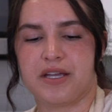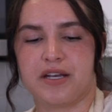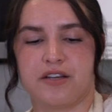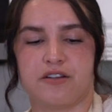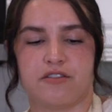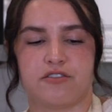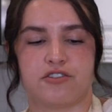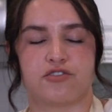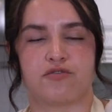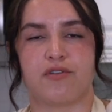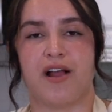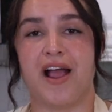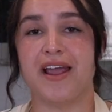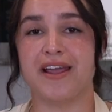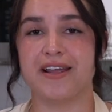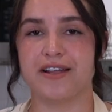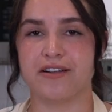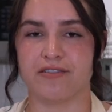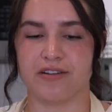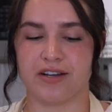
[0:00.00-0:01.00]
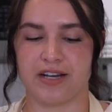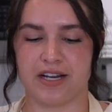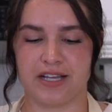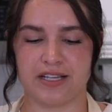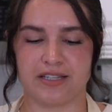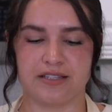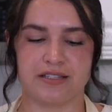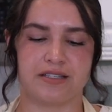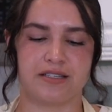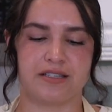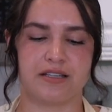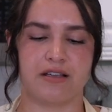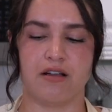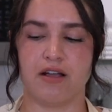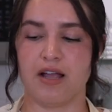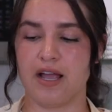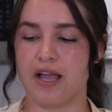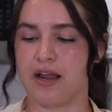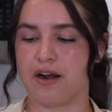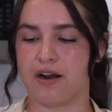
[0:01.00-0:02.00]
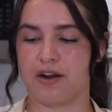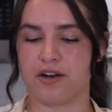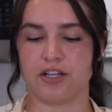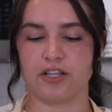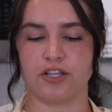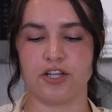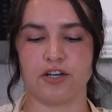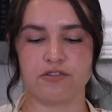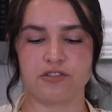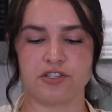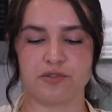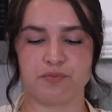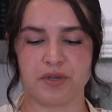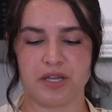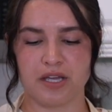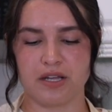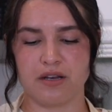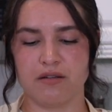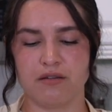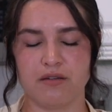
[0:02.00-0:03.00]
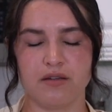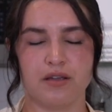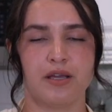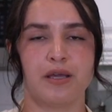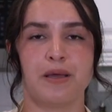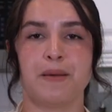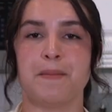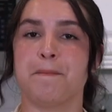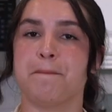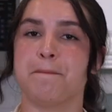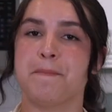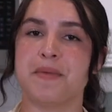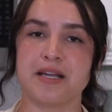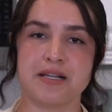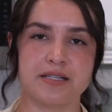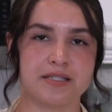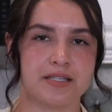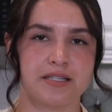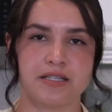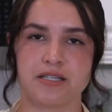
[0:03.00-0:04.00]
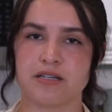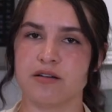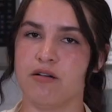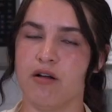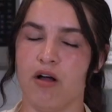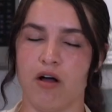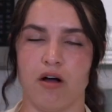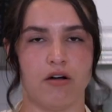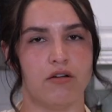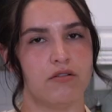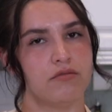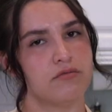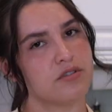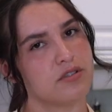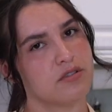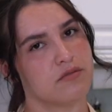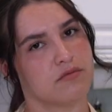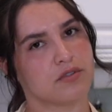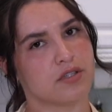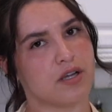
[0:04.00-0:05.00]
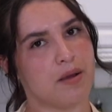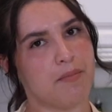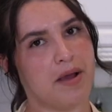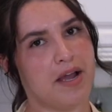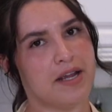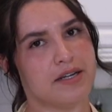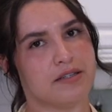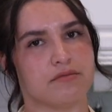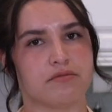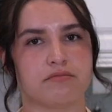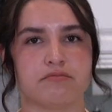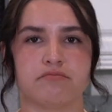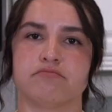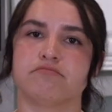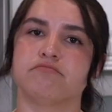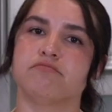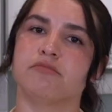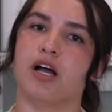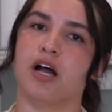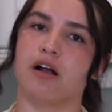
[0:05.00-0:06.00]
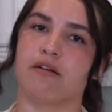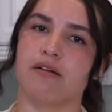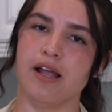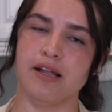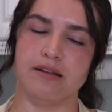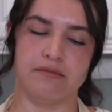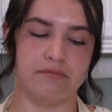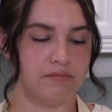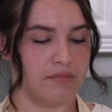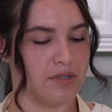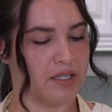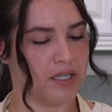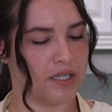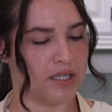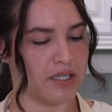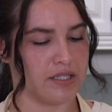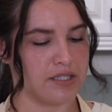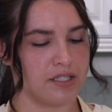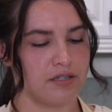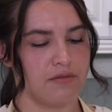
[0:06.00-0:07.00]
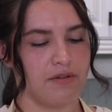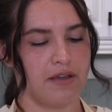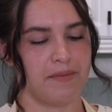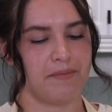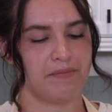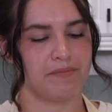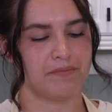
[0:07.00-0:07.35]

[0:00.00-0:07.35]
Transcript: in your dry ingredients and on a low speed, mix until all combined. All right, let's do it.